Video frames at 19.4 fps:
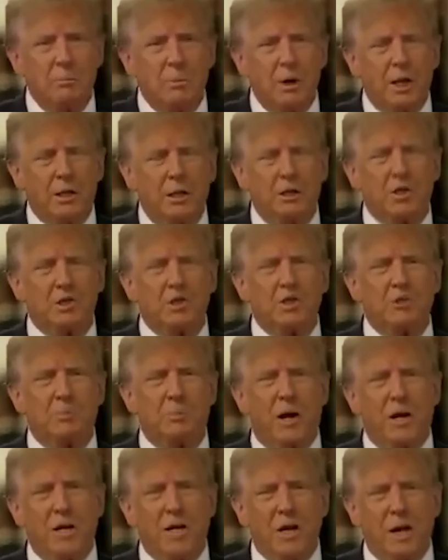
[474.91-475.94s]
But this is
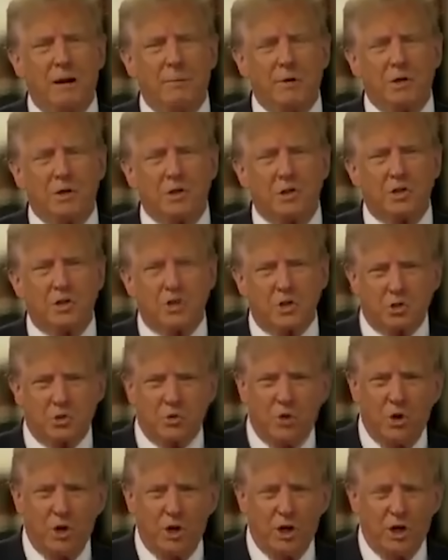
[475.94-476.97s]
Bidenomics. It's
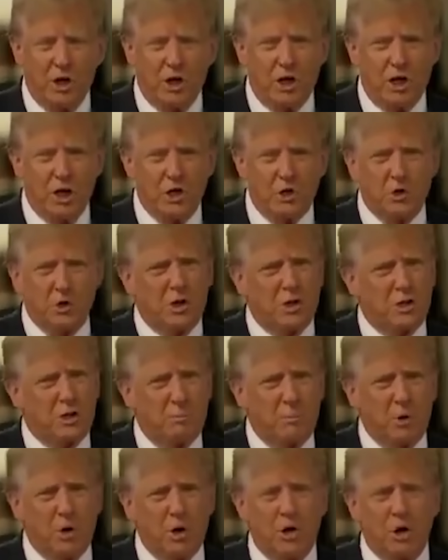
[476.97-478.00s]
destroying our country at the
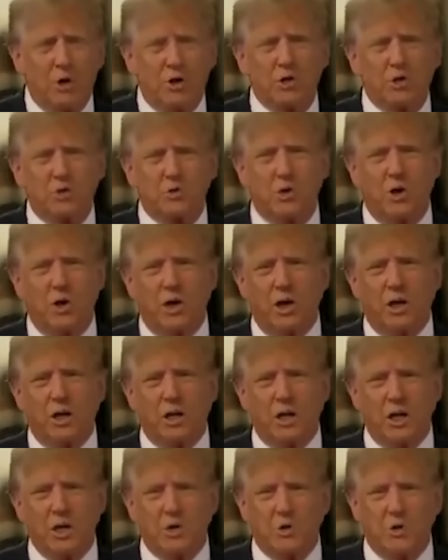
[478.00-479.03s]
border, destroying our
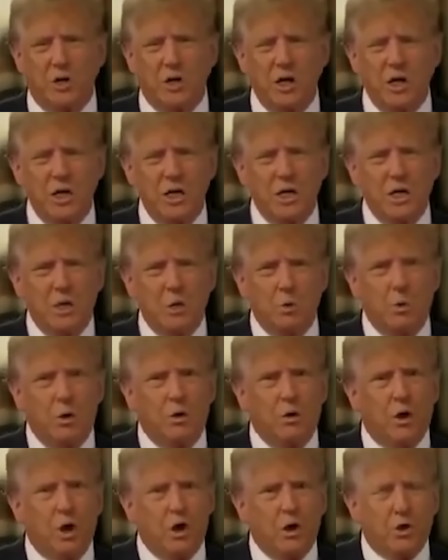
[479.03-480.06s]
country with